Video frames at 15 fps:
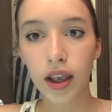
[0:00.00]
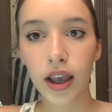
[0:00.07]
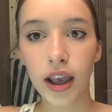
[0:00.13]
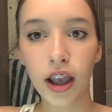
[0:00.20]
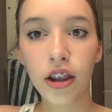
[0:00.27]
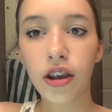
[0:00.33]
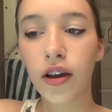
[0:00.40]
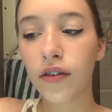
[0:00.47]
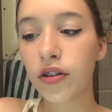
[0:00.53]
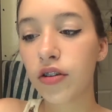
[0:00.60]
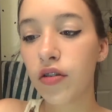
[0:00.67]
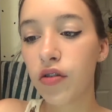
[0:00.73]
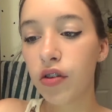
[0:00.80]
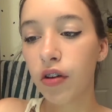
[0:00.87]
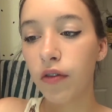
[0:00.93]
And you have to
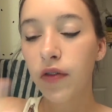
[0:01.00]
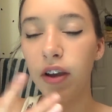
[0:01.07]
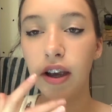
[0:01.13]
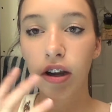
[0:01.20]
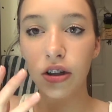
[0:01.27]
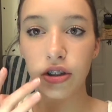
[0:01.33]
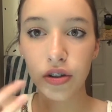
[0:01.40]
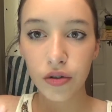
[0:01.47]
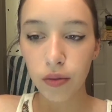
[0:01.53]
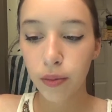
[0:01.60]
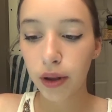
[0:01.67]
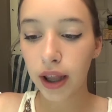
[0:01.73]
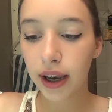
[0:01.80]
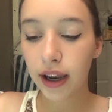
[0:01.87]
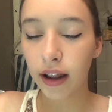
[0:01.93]
use your finger to
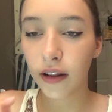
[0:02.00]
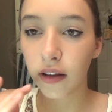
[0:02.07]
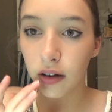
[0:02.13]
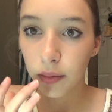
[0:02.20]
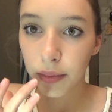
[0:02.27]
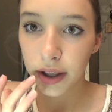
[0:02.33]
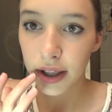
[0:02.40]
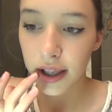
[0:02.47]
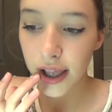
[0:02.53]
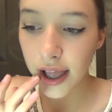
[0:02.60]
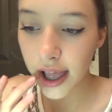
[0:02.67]
blend it a little bit.